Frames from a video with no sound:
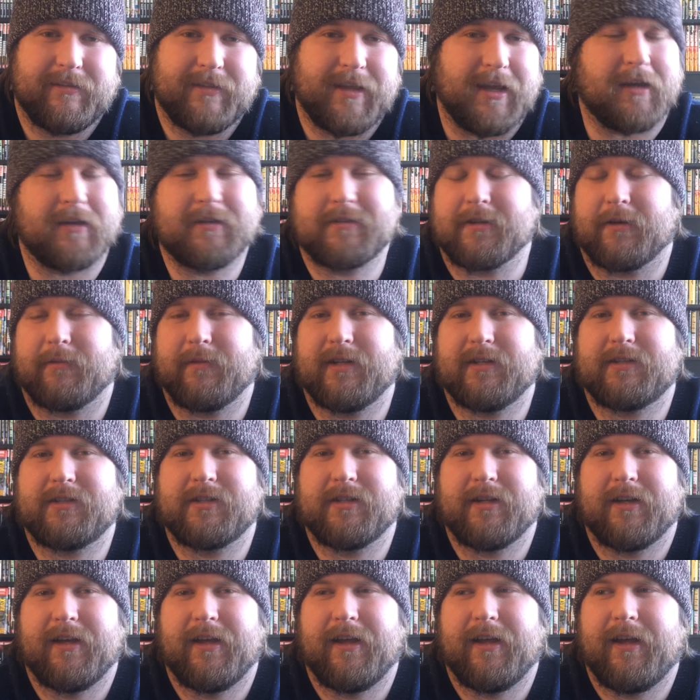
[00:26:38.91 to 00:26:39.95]
Thank you so
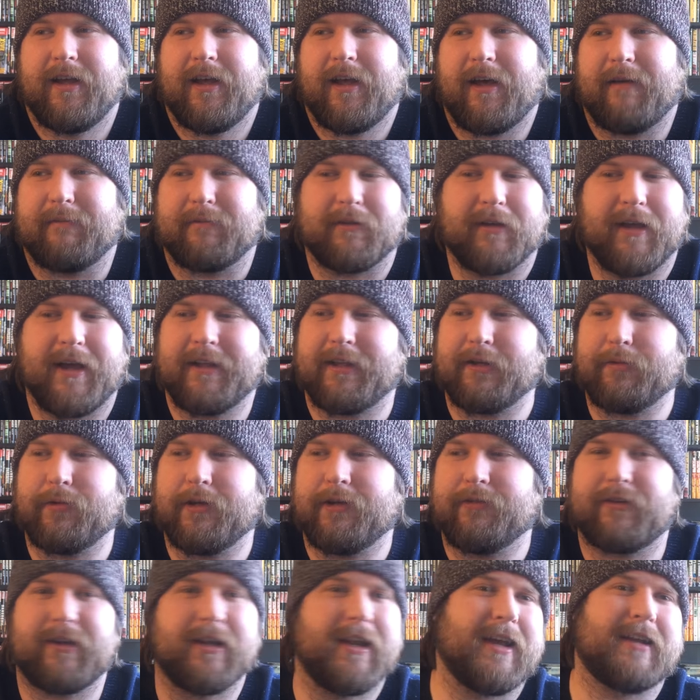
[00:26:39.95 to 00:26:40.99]
much. I'm glad that
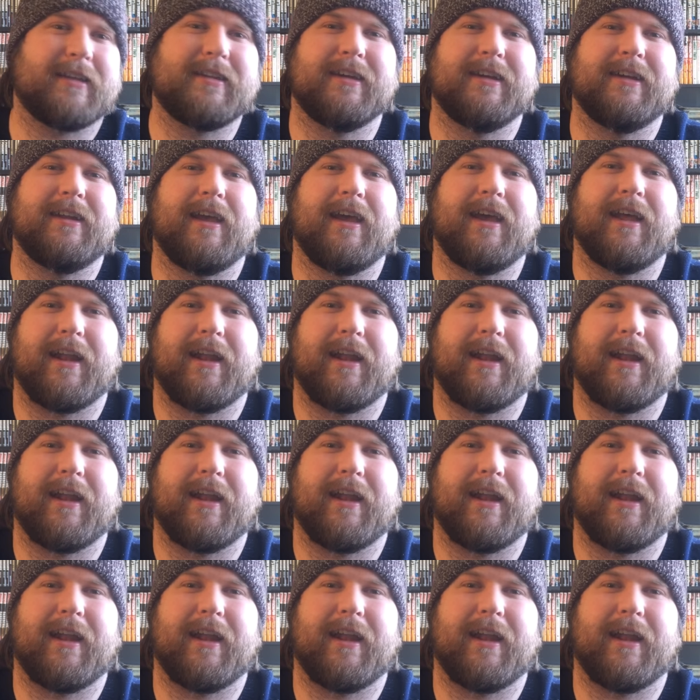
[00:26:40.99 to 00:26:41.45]
we've connected,